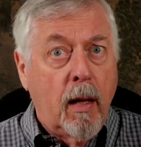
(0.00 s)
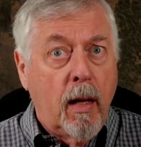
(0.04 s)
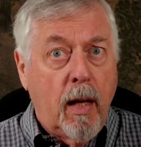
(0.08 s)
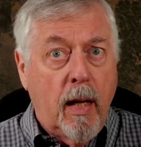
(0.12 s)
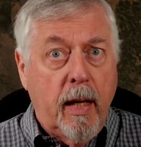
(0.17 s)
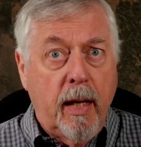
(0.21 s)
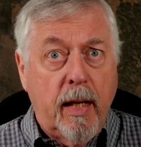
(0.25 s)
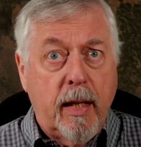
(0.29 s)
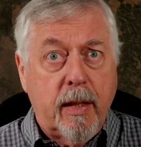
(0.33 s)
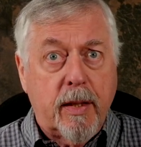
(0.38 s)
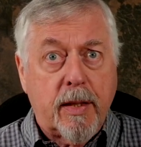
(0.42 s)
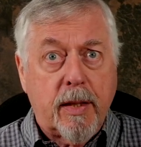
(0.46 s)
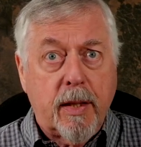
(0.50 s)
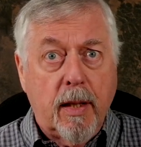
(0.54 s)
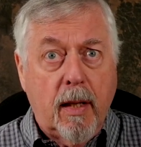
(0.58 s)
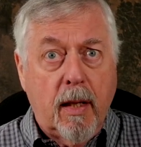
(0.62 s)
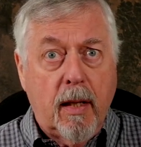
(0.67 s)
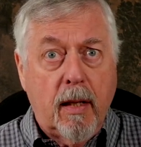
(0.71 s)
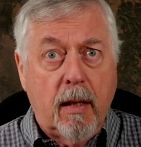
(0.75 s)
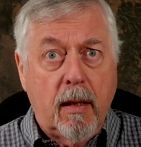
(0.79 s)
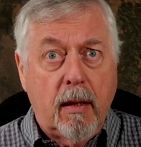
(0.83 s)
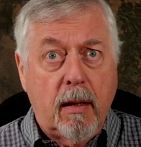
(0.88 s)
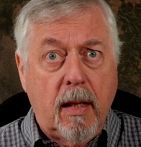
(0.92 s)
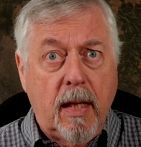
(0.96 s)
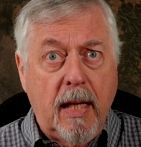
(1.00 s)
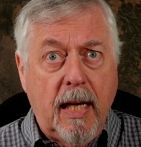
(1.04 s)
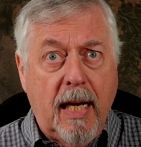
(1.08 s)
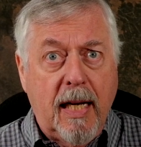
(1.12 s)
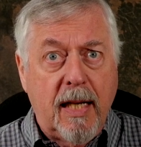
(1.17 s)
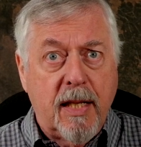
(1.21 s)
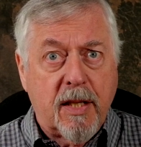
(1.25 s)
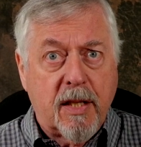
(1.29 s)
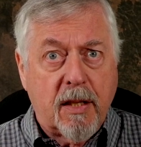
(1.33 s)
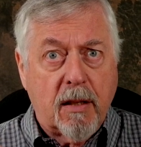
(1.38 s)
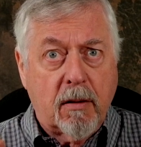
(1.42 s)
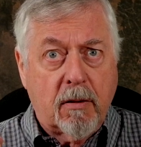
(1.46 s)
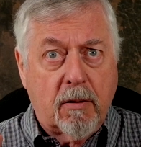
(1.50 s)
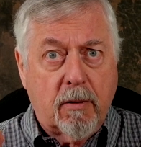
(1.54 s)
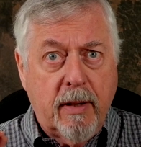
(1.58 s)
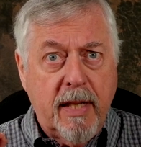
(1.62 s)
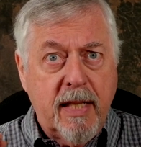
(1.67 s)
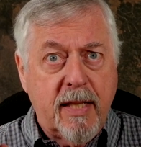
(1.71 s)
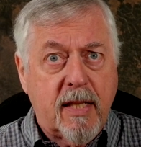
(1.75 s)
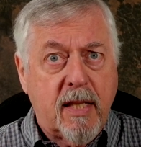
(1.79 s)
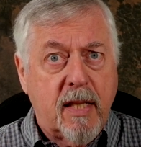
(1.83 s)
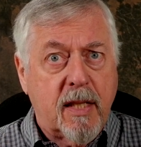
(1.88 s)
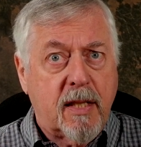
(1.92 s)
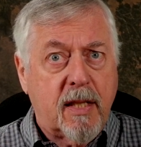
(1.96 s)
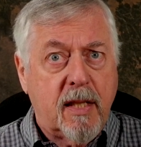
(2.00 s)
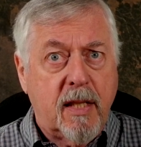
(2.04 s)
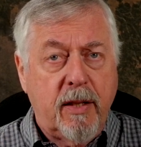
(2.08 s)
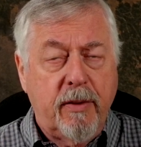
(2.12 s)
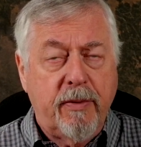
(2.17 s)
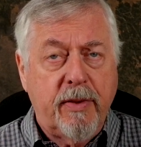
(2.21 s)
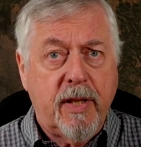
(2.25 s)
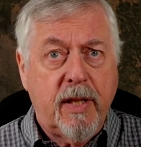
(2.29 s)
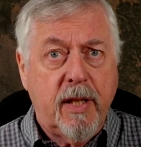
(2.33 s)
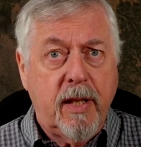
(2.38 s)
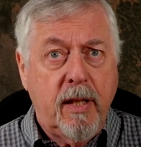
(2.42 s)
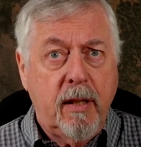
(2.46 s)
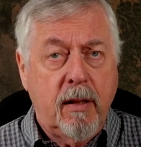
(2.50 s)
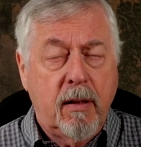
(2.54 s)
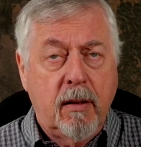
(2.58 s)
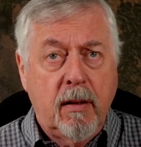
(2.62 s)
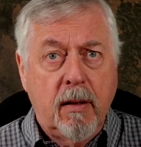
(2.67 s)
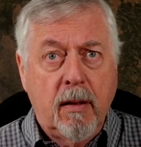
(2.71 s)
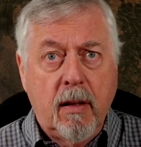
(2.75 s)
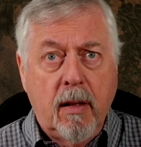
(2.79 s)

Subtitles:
It has great sensitivity.